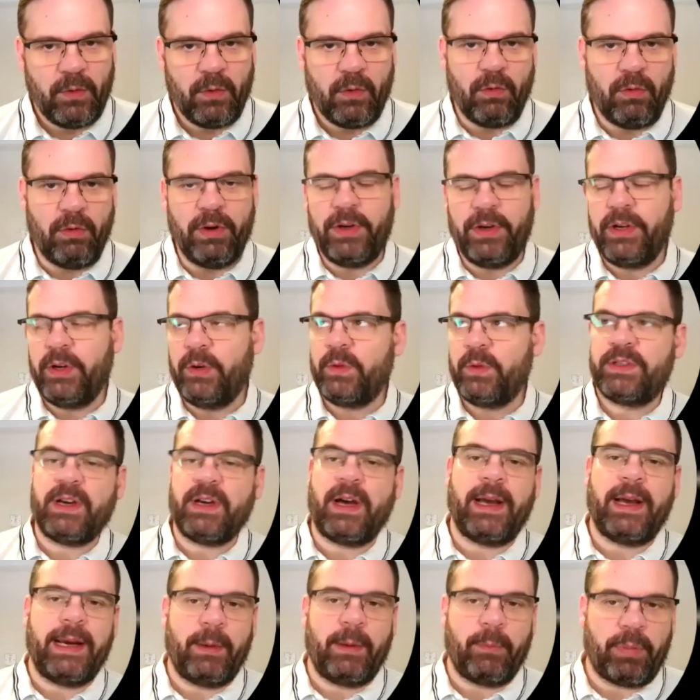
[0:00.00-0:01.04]
or a new
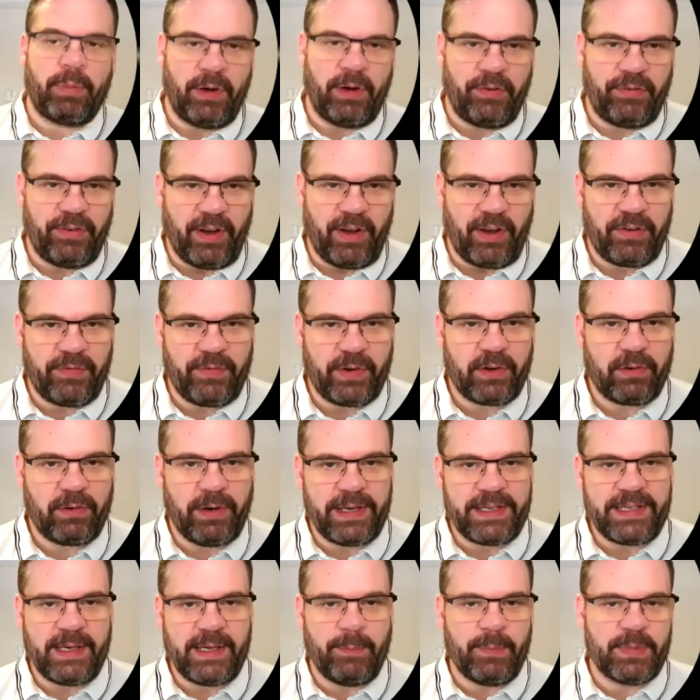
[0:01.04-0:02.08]
dyeing process for
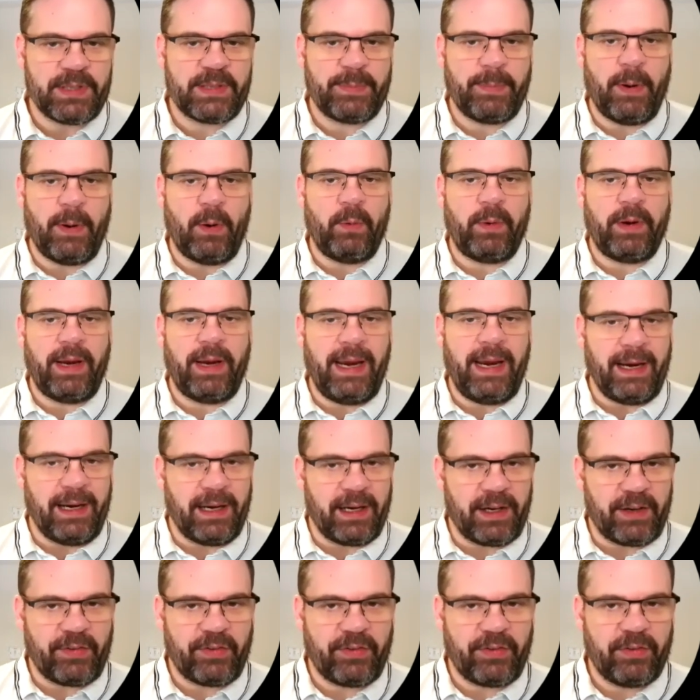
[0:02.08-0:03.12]
creating bespoke
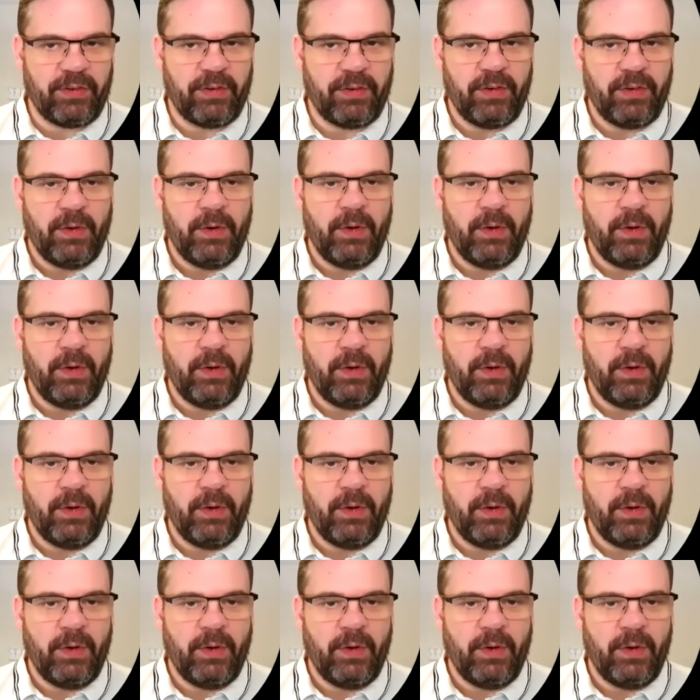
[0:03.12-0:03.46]
inks,